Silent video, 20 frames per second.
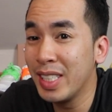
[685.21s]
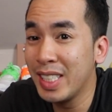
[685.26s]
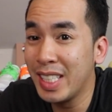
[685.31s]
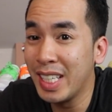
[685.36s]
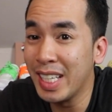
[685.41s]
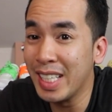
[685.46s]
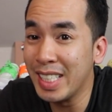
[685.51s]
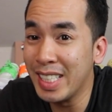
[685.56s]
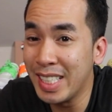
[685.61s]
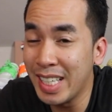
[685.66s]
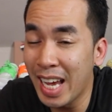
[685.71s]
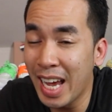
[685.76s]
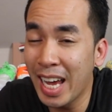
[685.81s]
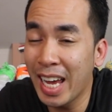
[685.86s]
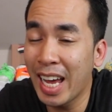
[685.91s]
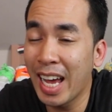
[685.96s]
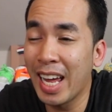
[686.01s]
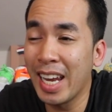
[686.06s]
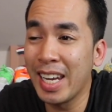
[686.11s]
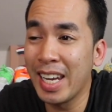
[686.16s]

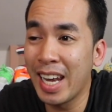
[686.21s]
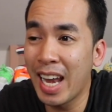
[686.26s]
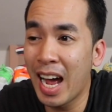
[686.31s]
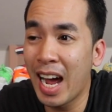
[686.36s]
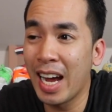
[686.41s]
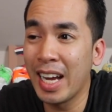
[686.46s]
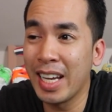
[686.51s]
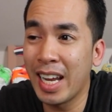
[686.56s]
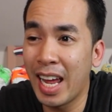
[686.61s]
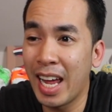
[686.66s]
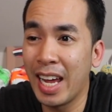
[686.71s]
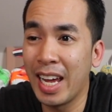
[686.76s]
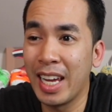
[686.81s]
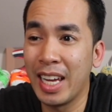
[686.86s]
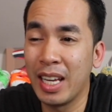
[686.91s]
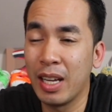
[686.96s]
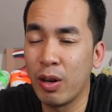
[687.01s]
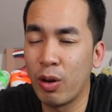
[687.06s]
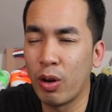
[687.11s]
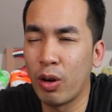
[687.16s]
today at nine a
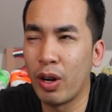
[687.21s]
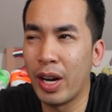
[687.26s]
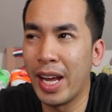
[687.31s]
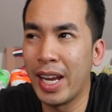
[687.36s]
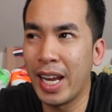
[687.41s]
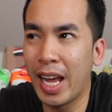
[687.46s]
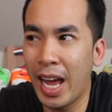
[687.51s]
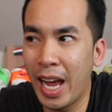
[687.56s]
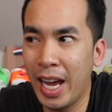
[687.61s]
m or at